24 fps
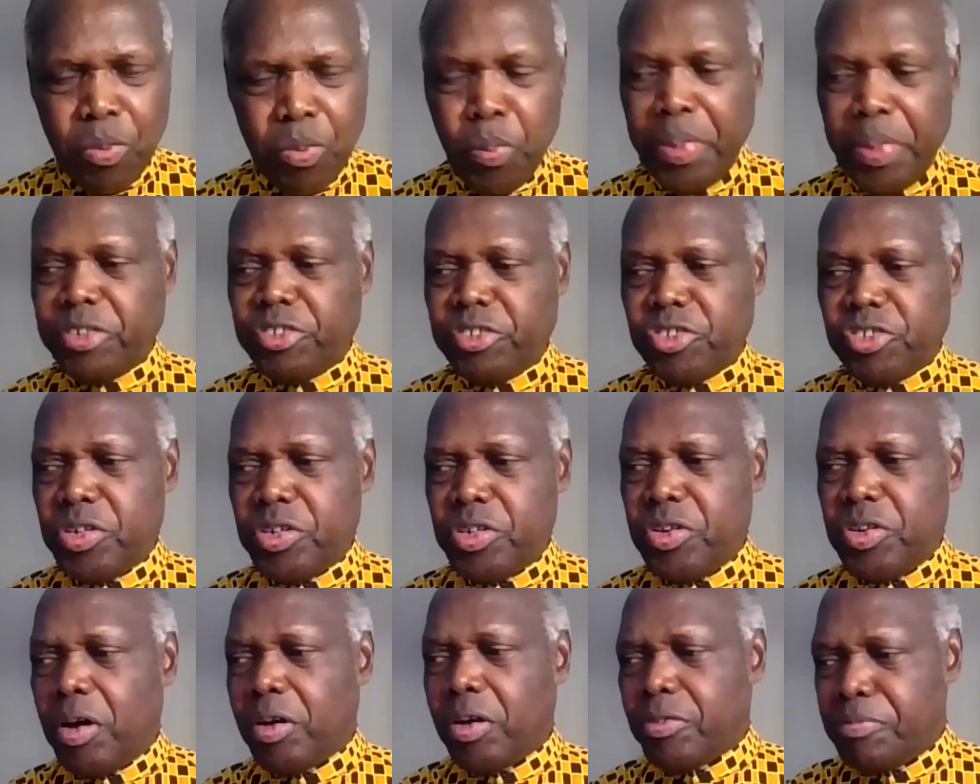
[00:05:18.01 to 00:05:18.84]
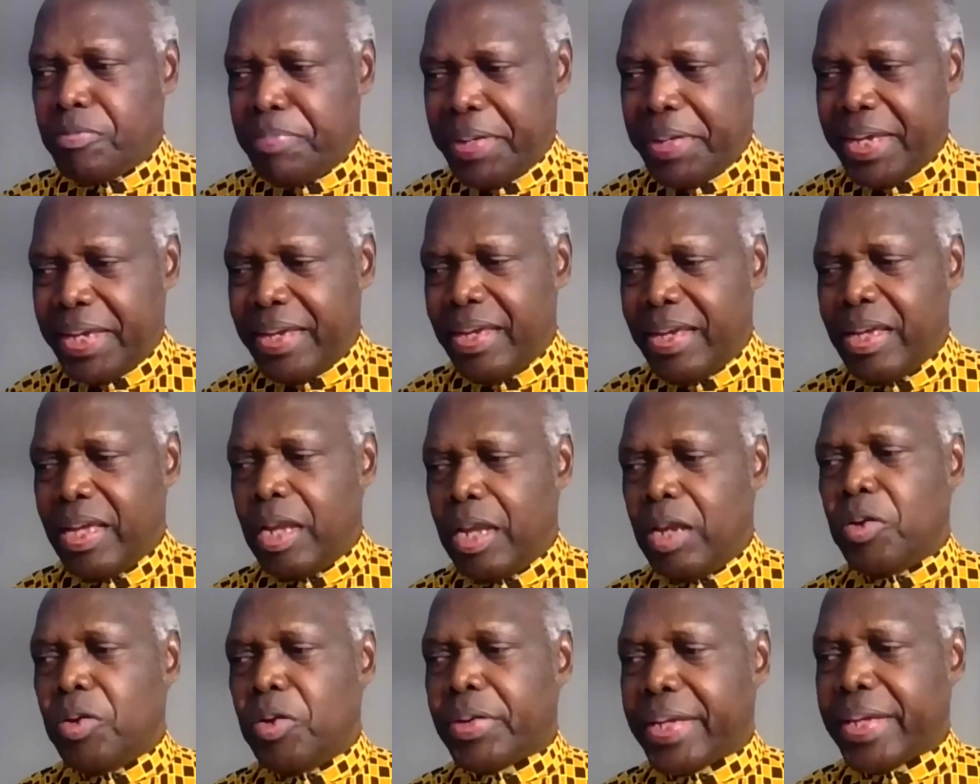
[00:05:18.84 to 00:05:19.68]
We should not be
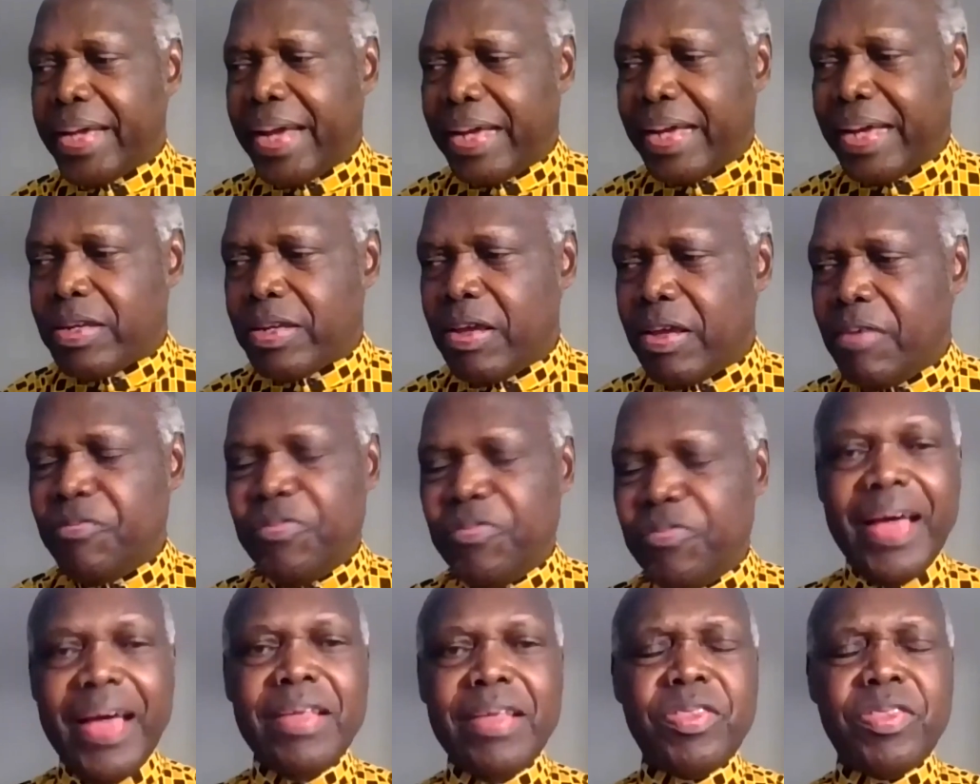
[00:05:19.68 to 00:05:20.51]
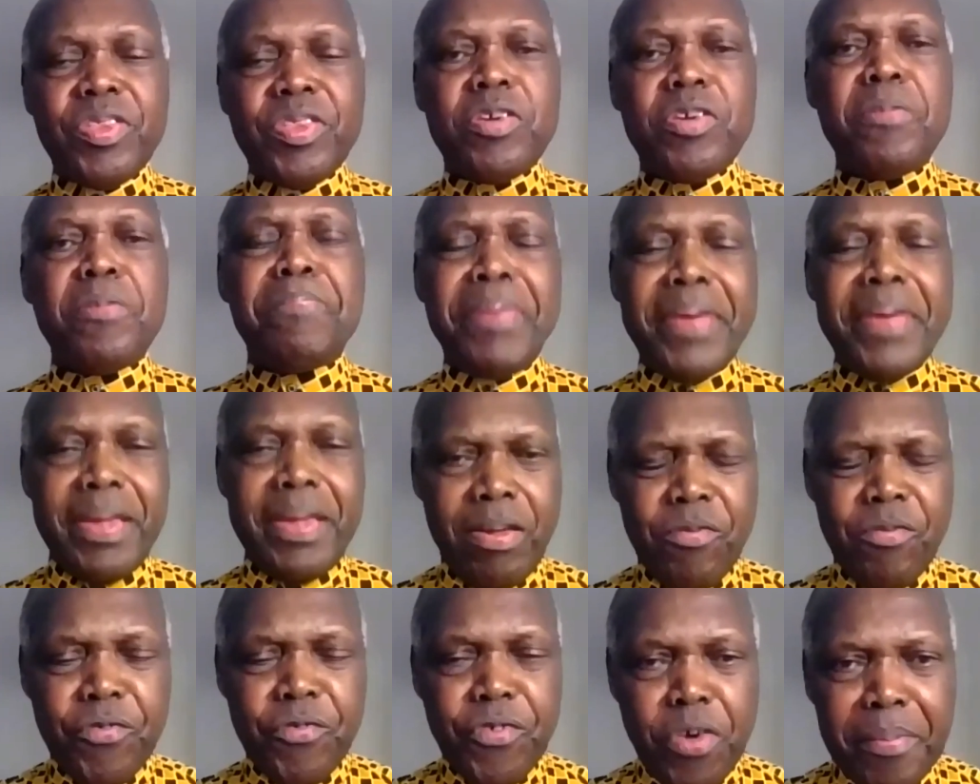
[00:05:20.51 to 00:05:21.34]
looking at
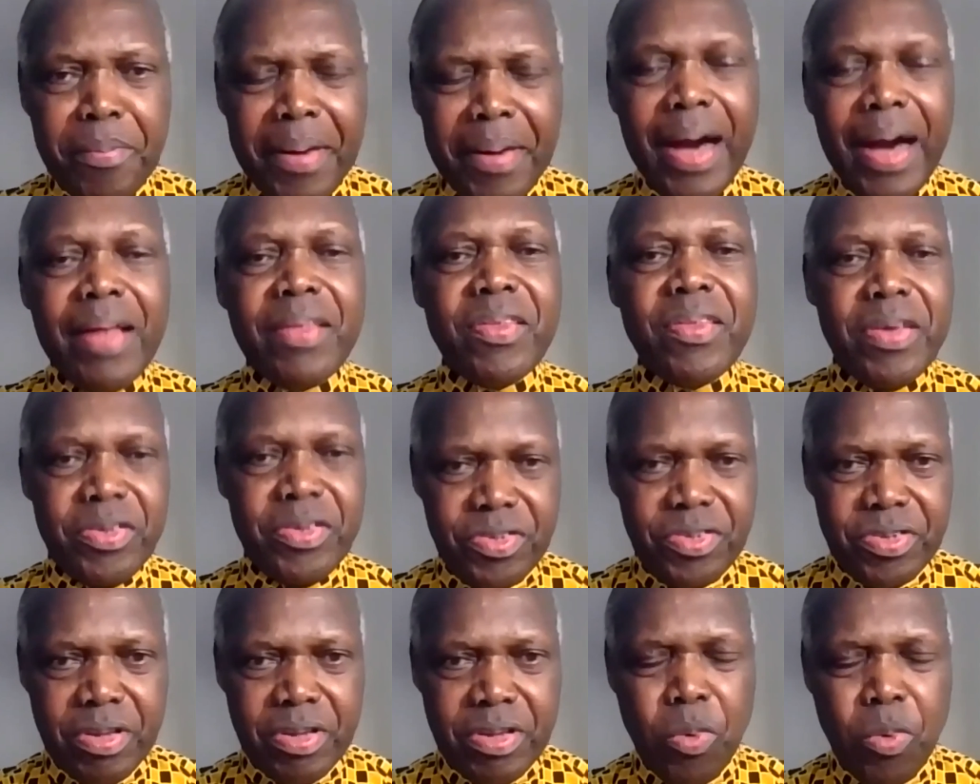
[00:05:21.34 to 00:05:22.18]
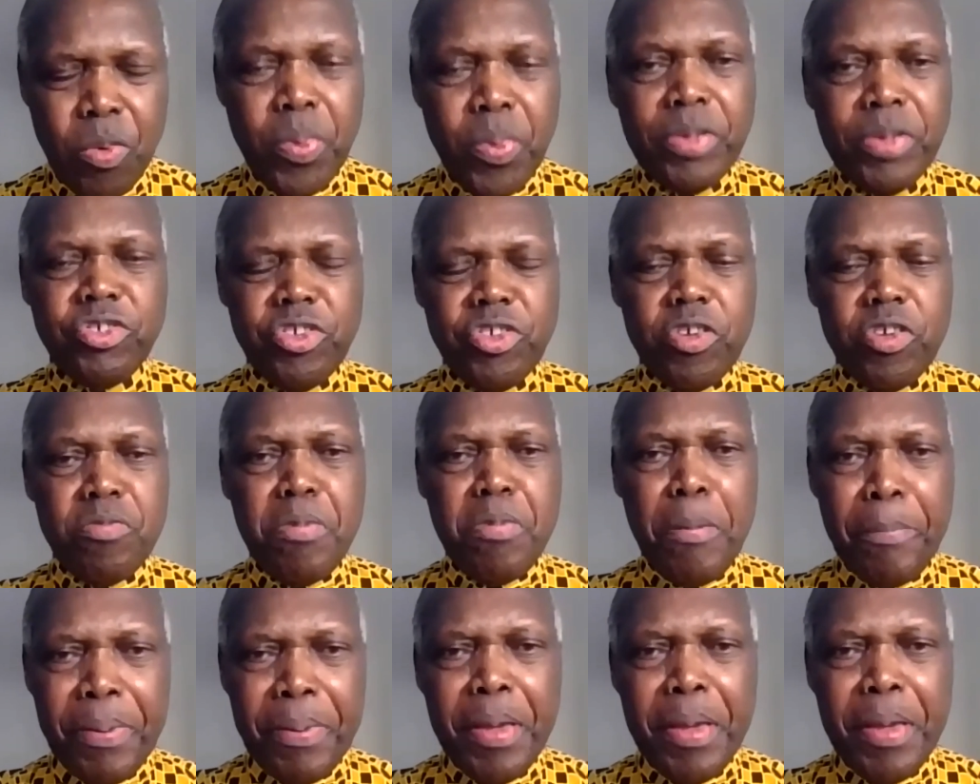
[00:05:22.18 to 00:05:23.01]
philanthropy from others. We should
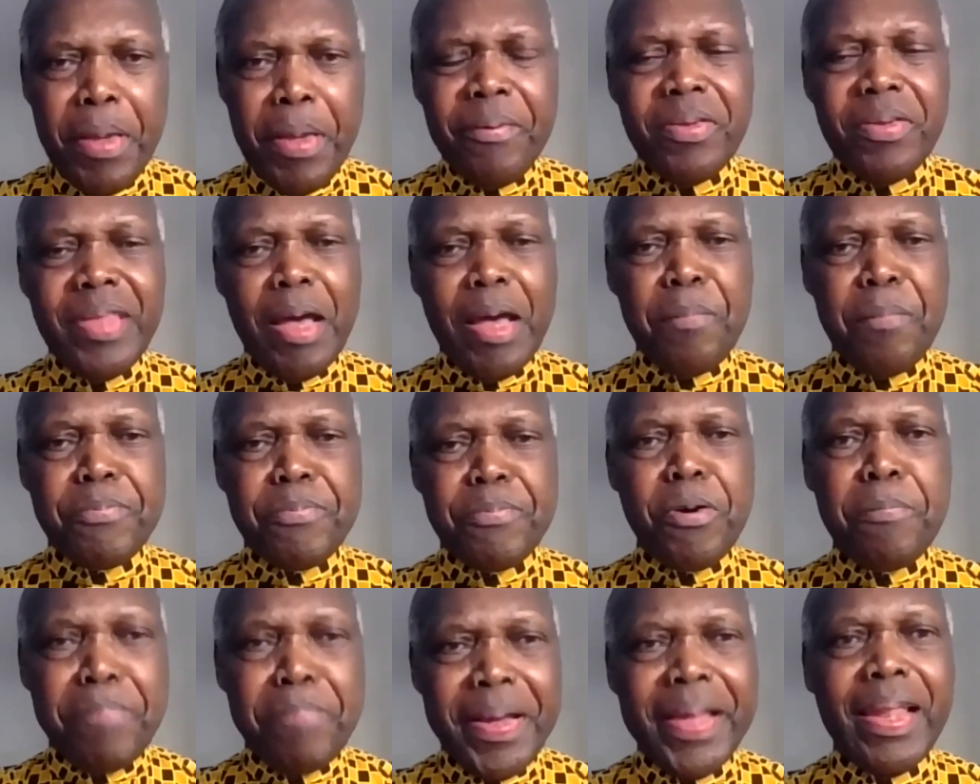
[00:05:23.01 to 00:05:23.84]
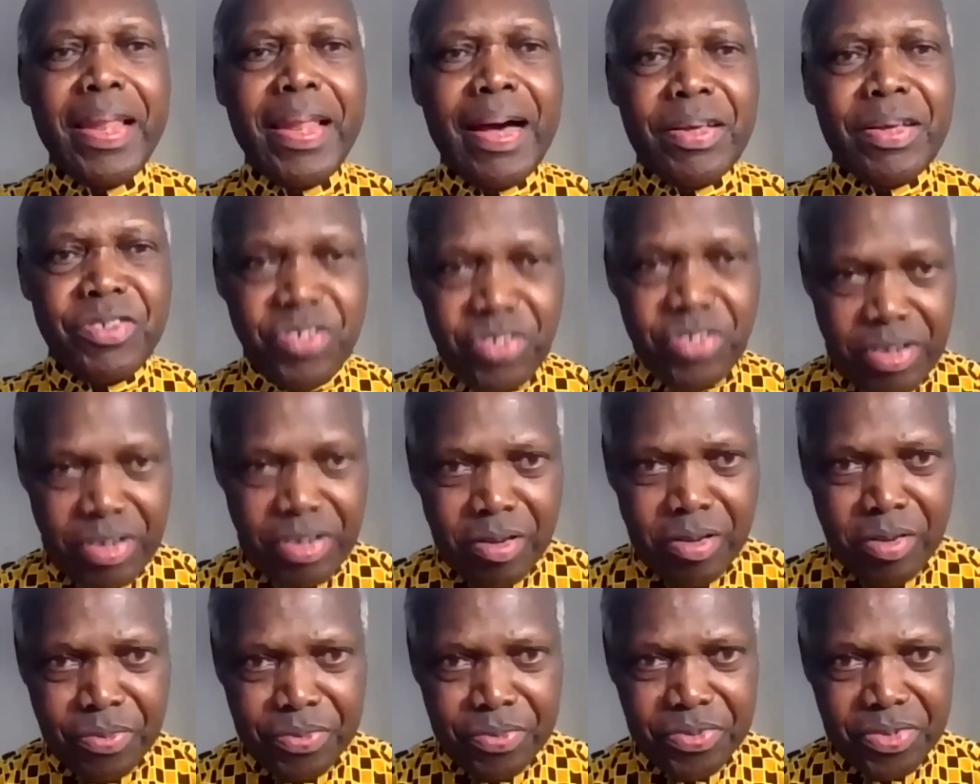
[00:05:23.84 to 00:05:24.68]
be people that propel
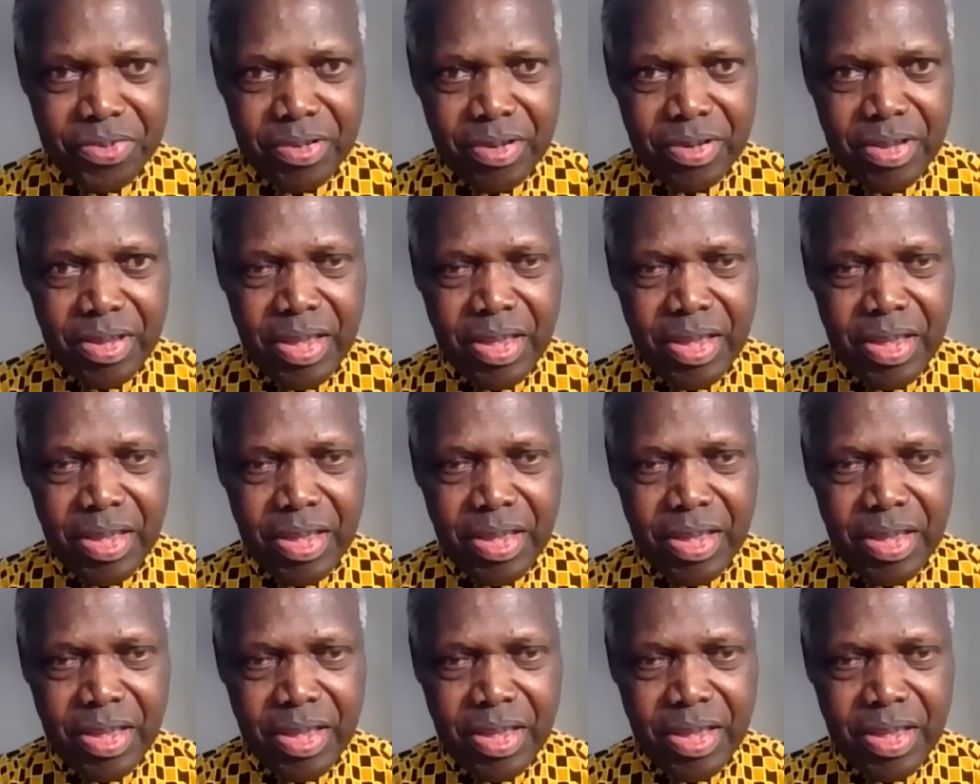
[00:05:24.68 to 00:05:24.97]
ourselves.